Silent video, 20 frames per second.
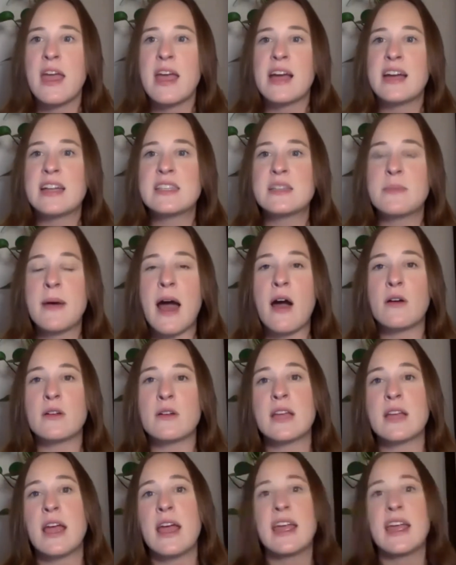It's
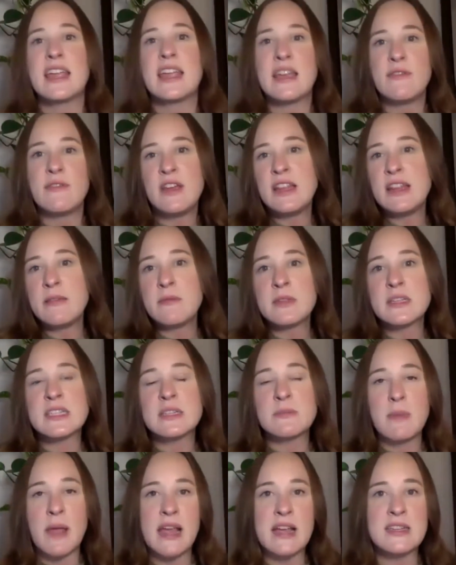about giving them the
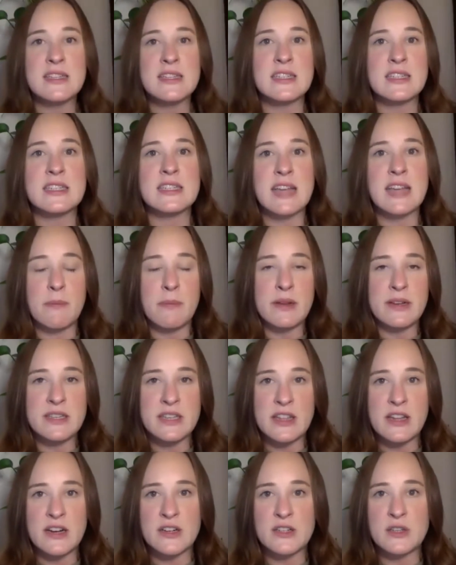space to step
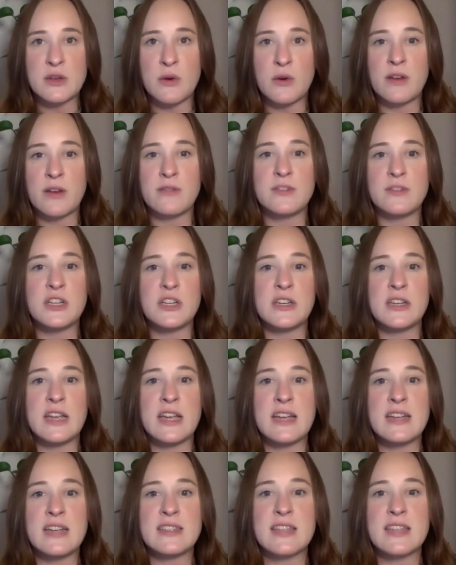into their zone of
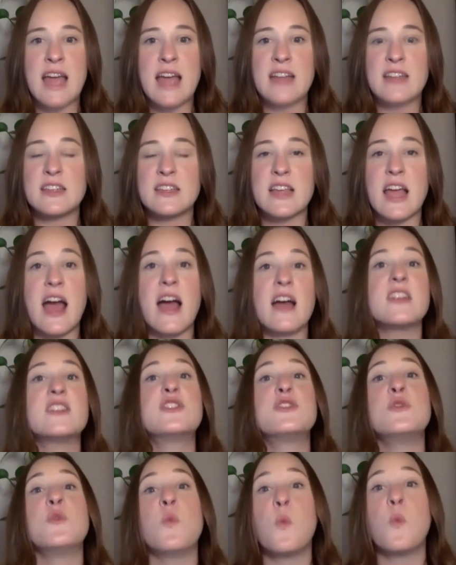genius and
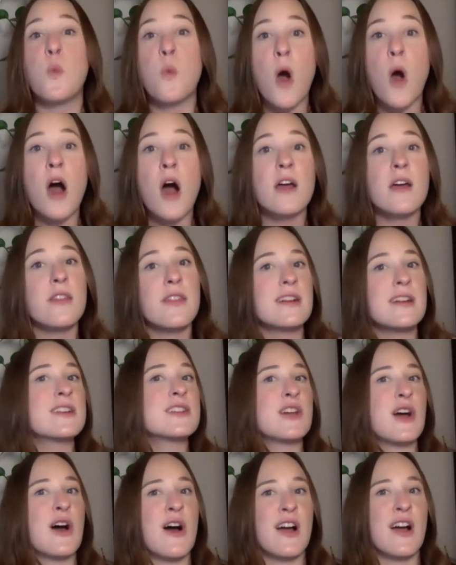to walk their
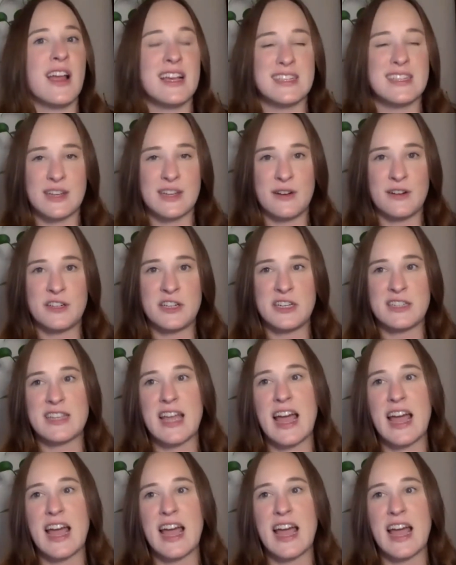talk as coaches.